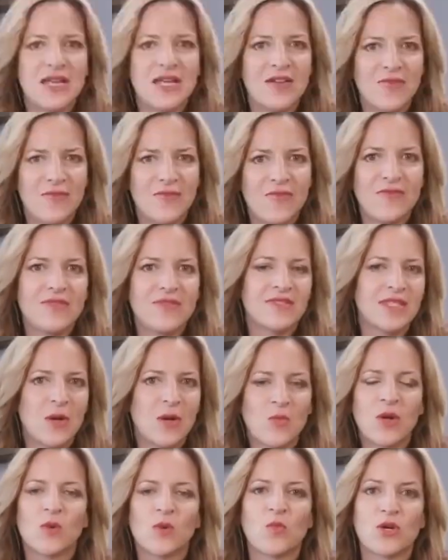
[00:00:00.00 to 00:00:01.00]
If
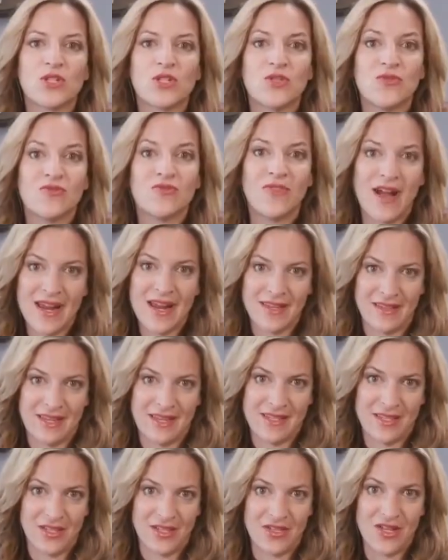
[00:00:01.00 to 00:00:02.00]
someone were to
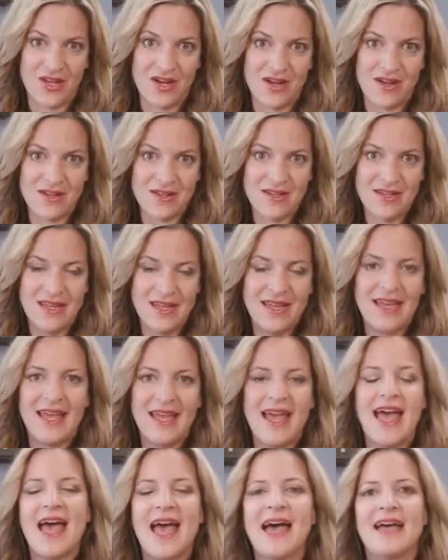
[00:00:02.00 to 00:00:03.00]
violate the law
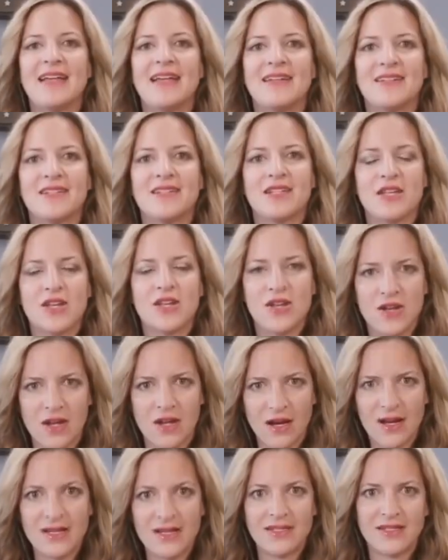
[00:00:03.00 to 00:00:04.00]
and
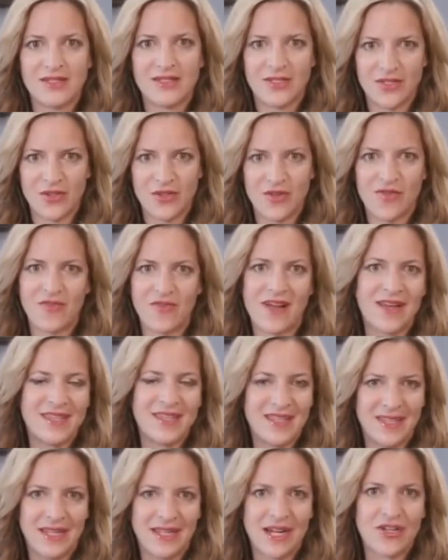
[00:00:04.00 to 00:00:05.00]
not
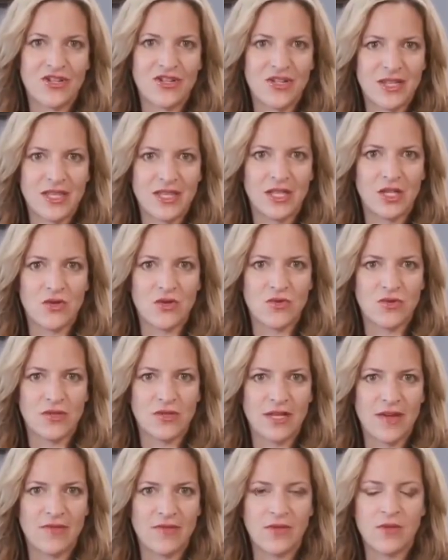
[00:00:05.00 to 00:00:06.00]
certify the election at the local